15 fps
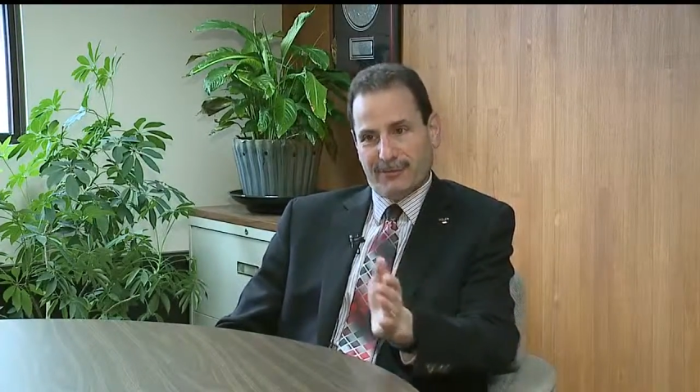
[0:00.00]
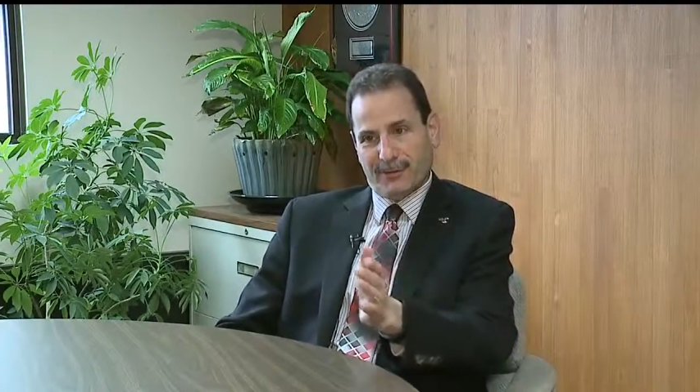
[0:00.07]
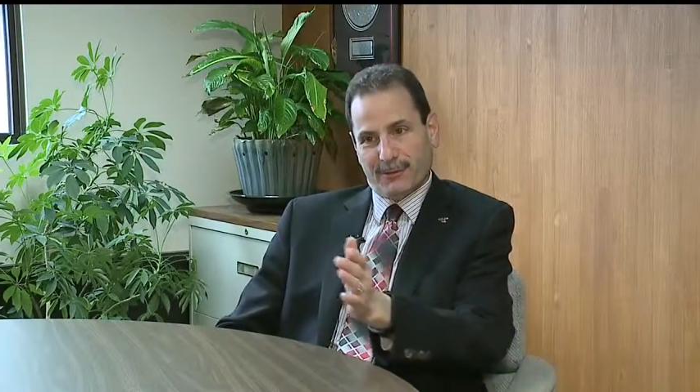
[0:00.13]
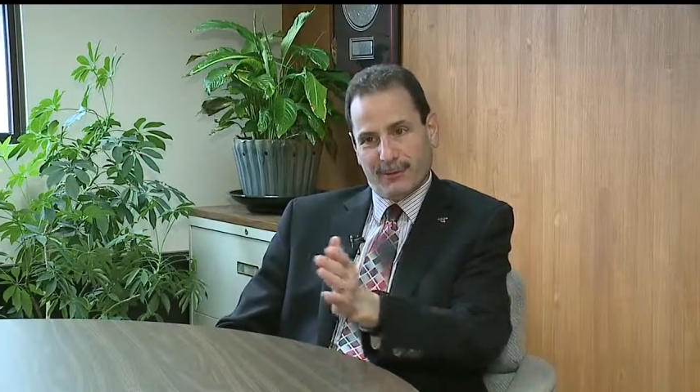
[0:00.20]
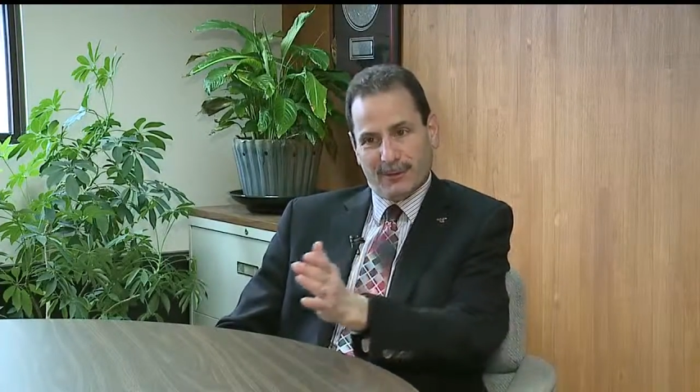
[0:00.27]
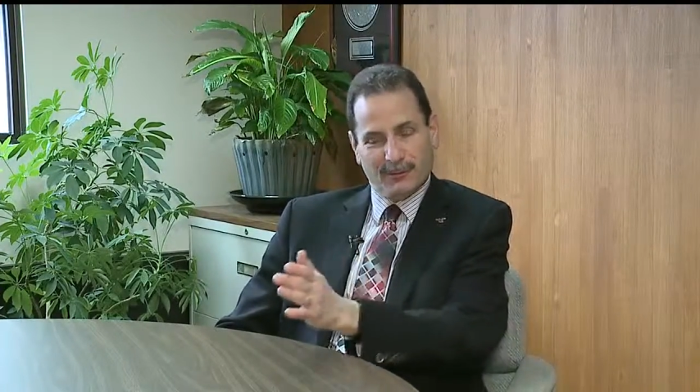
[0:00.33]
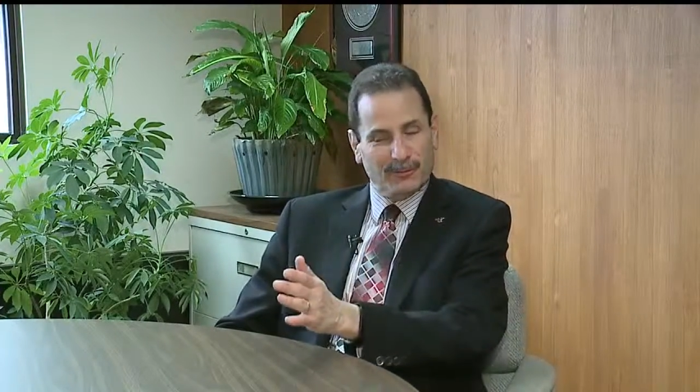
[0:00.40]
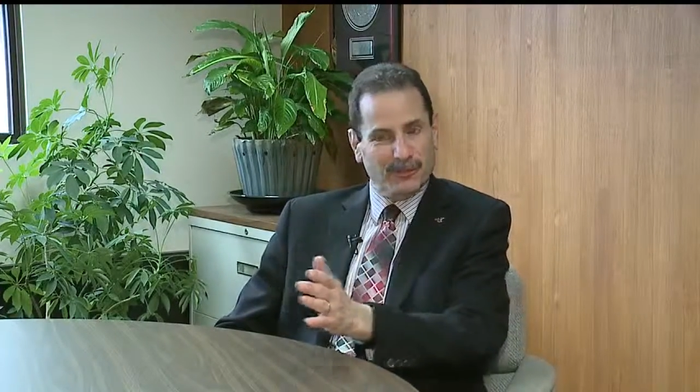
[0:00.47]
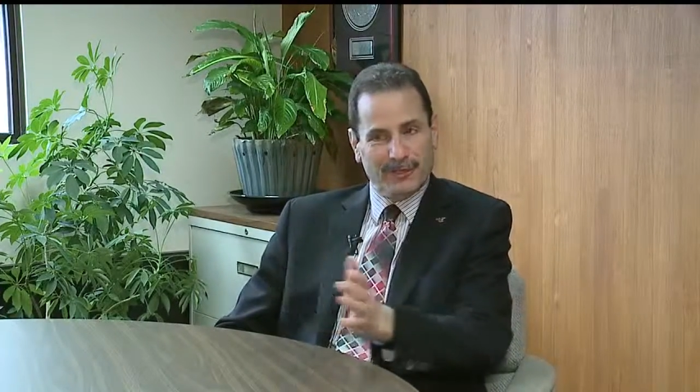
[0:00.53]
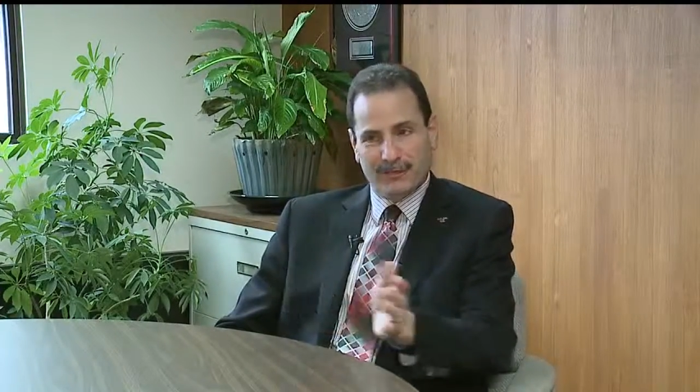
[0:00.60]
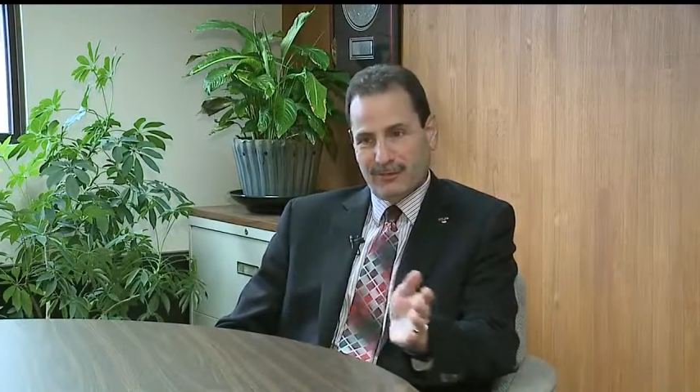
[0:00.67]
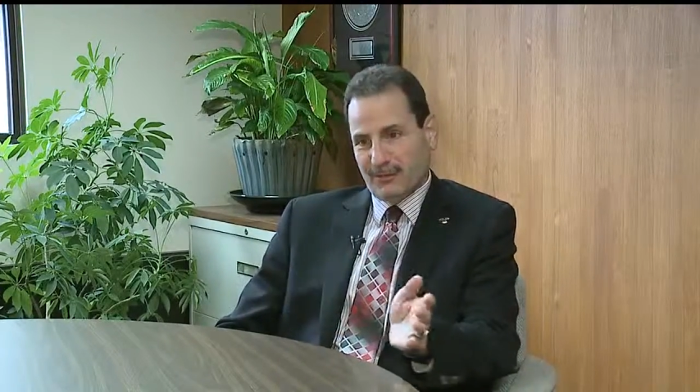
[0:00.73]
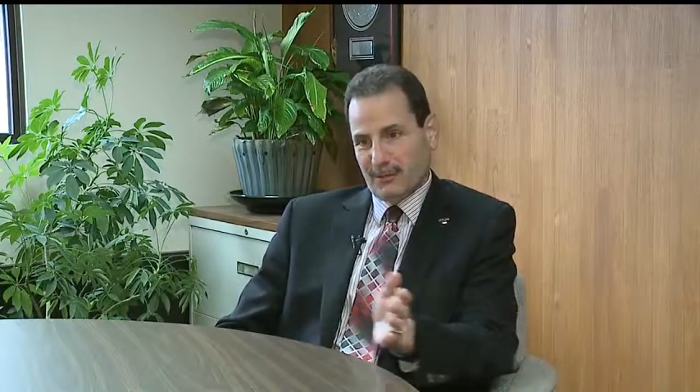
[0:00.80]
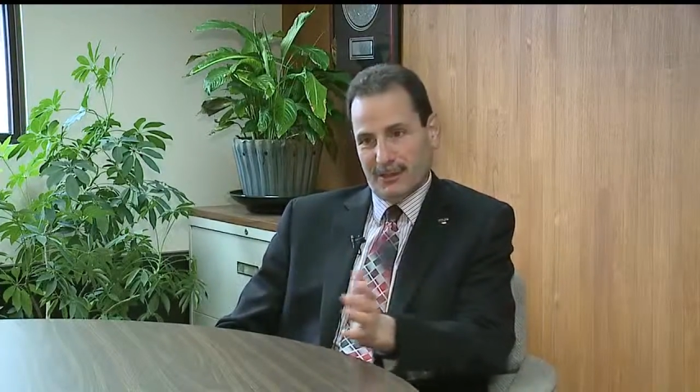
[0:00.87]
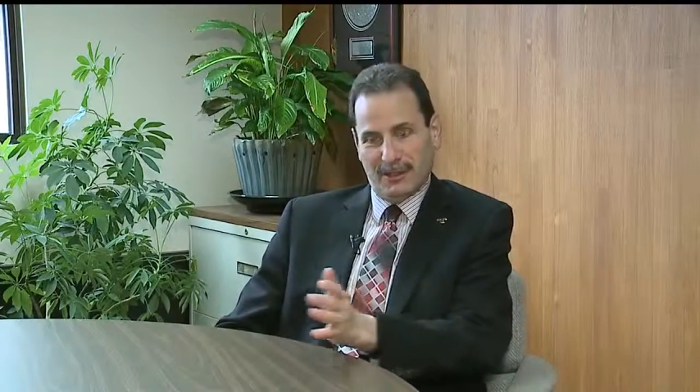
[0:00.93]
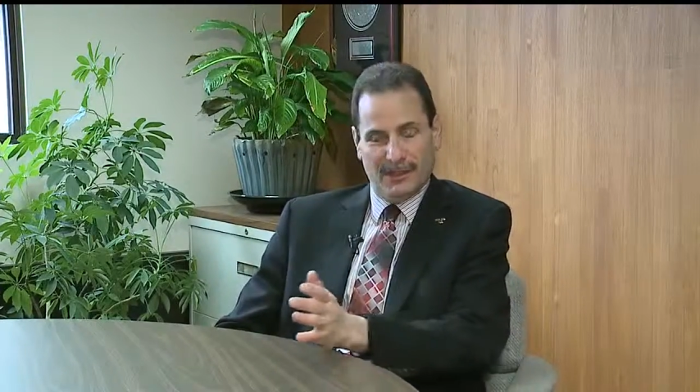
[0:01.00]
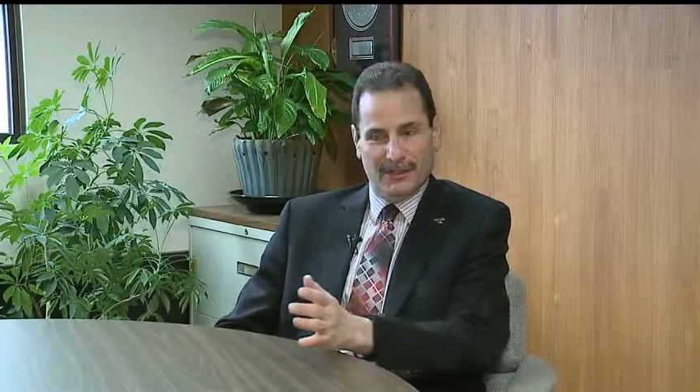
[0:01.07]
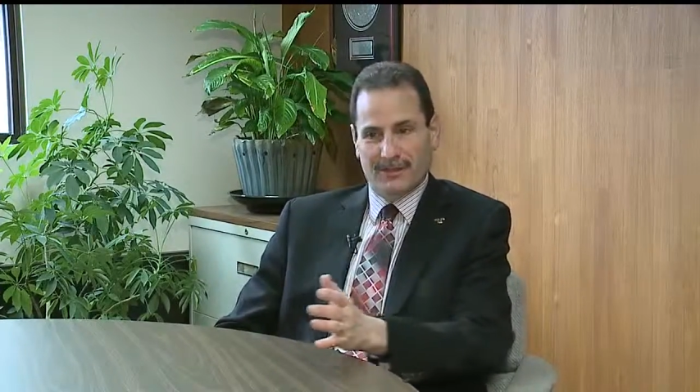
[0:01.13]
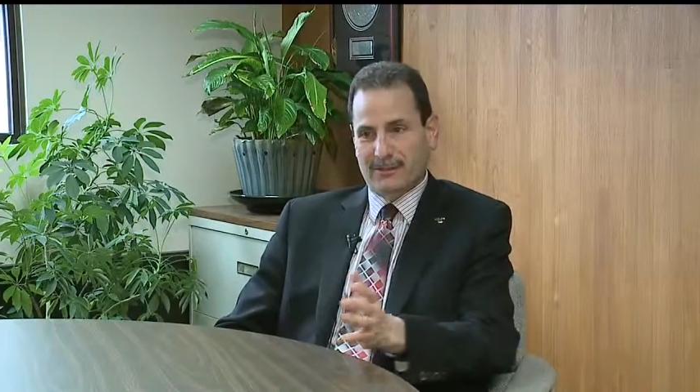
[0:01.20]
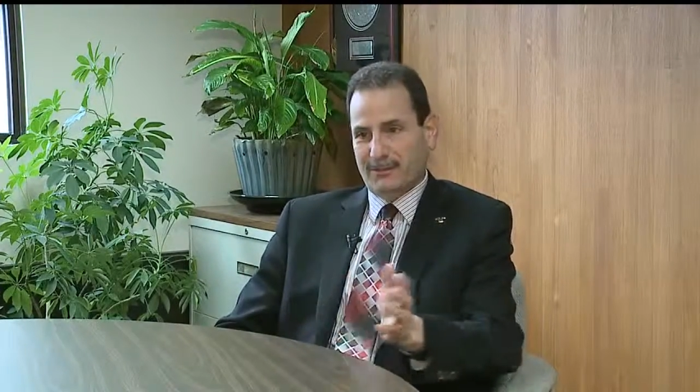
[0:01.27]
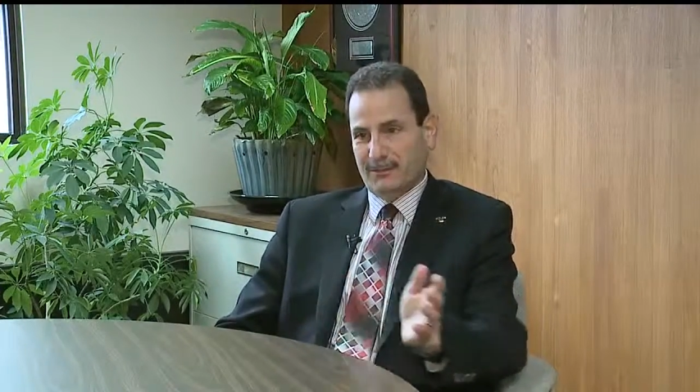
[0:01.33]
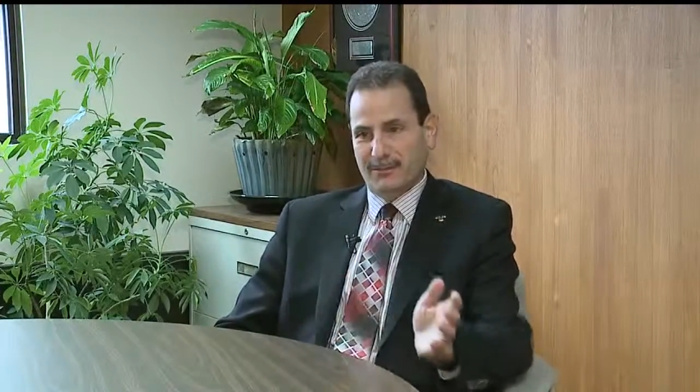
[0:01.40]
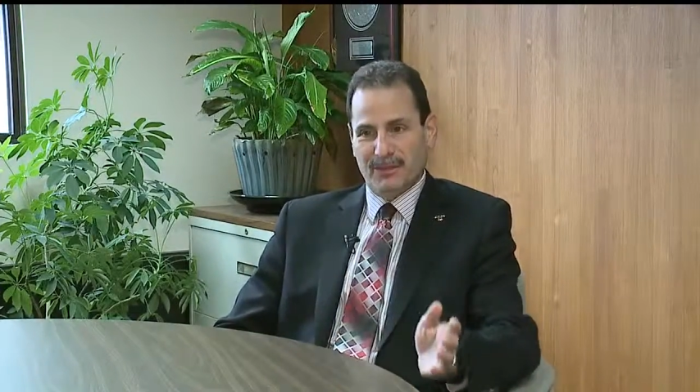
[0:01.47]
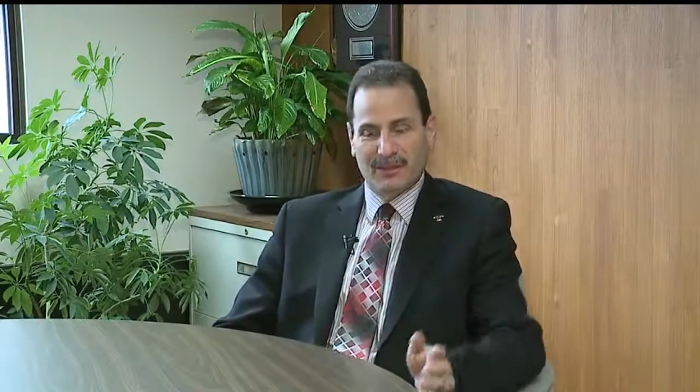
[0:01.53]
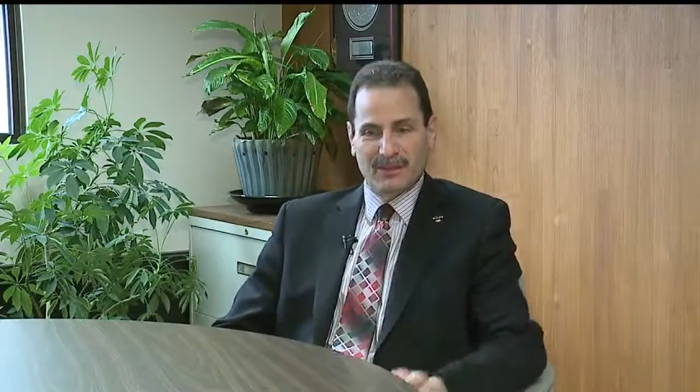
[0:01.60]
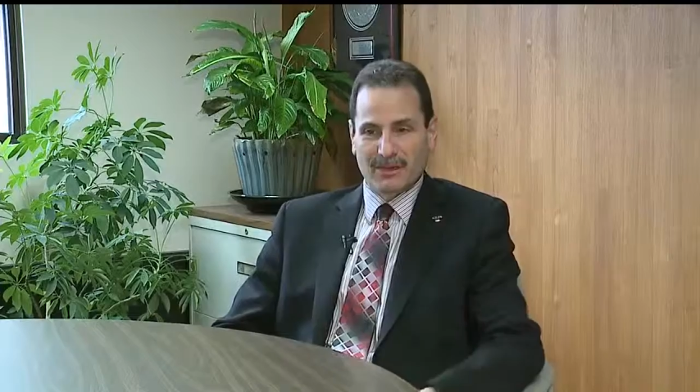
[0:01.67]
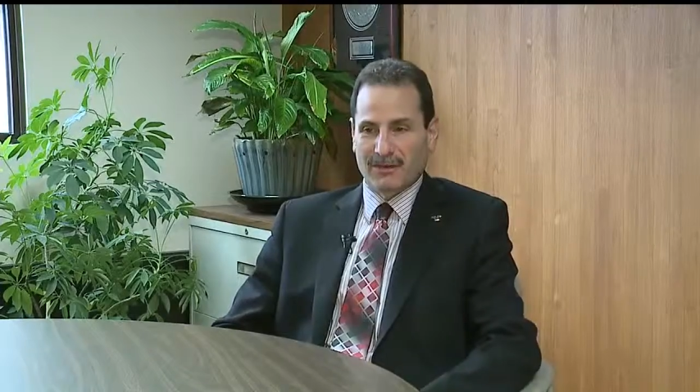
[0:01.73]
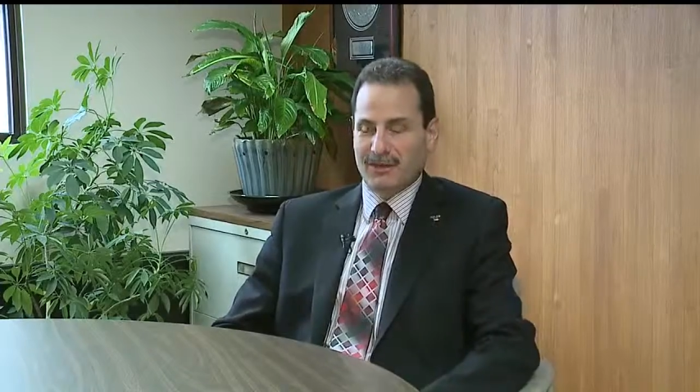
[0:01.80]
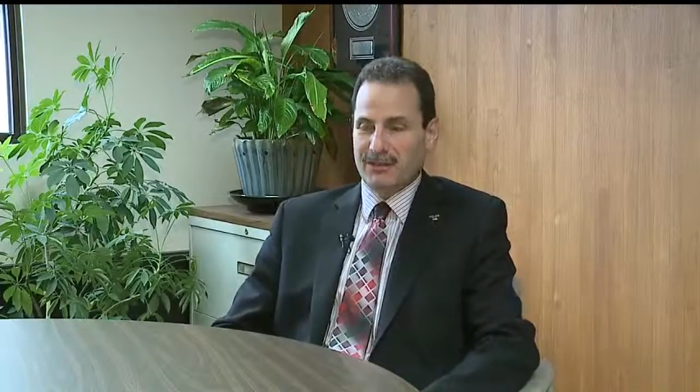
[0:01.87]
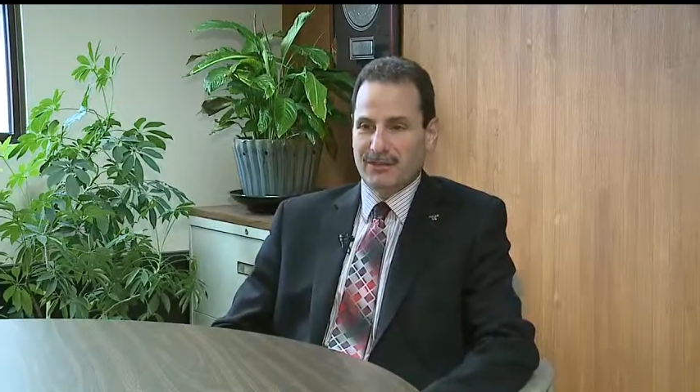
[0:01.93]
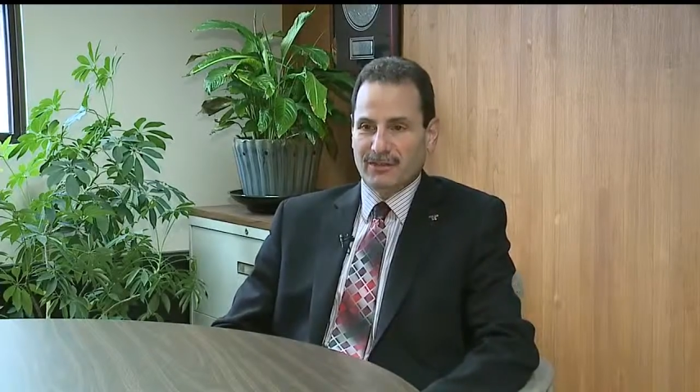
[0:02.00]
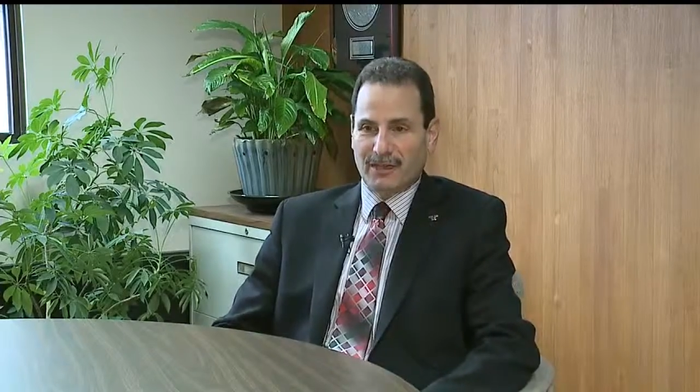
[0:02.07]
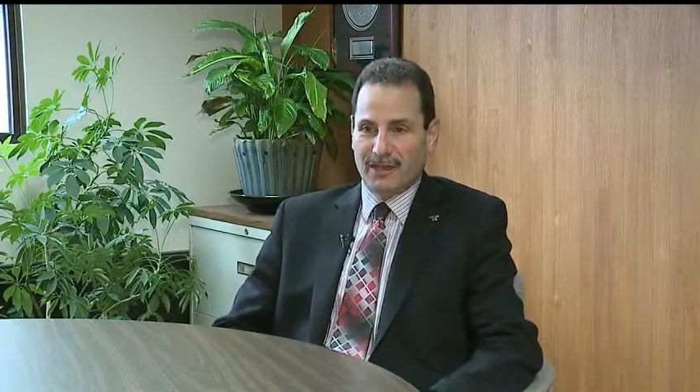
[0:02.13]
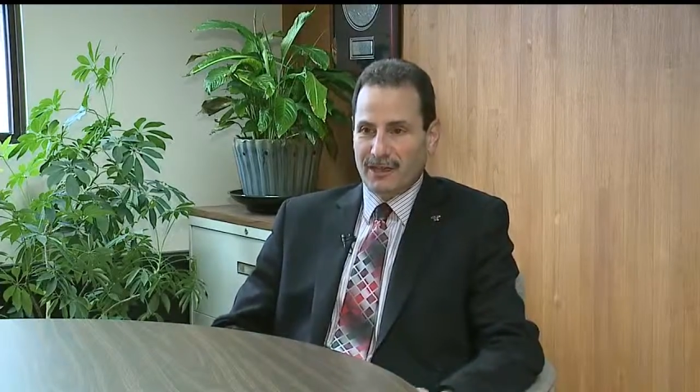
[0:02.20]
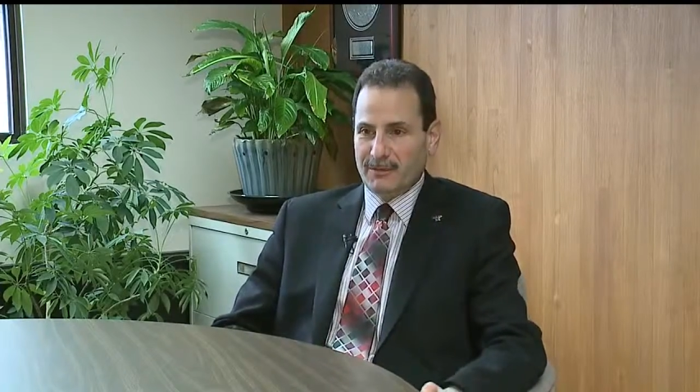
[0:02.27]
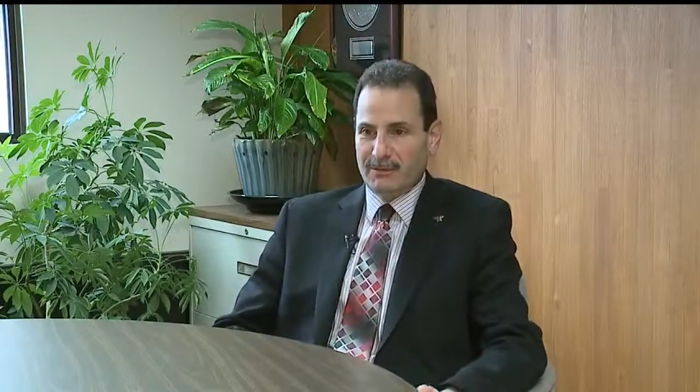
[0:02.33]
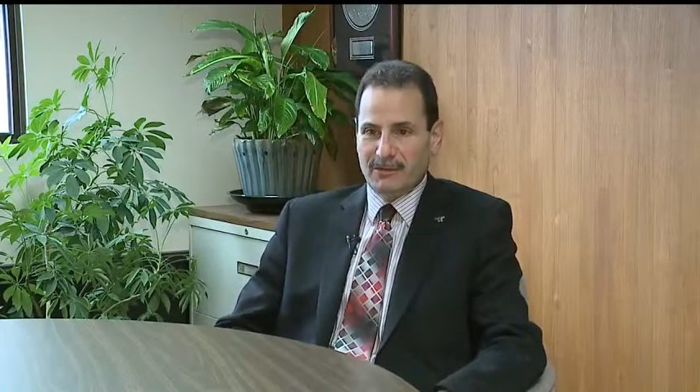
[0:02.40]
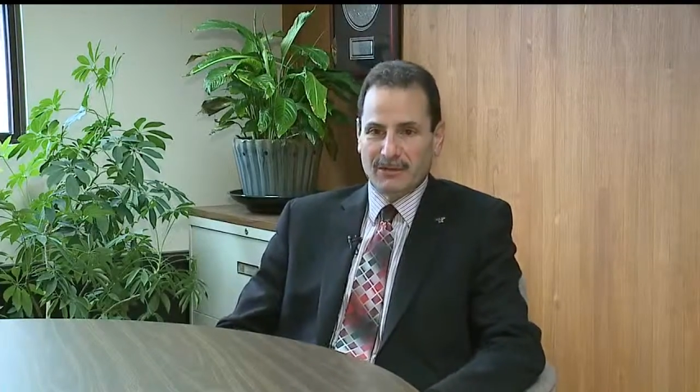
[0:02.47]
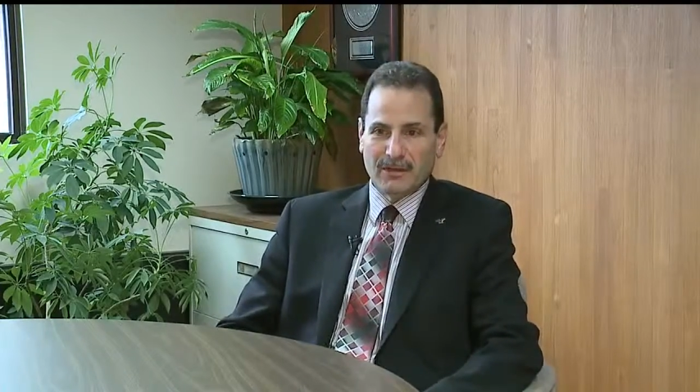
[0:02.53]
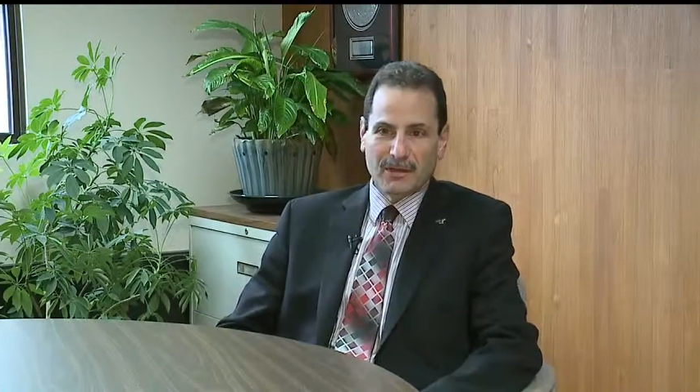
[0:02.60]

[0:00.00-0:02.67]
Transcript: from one place to another and be there on time. And...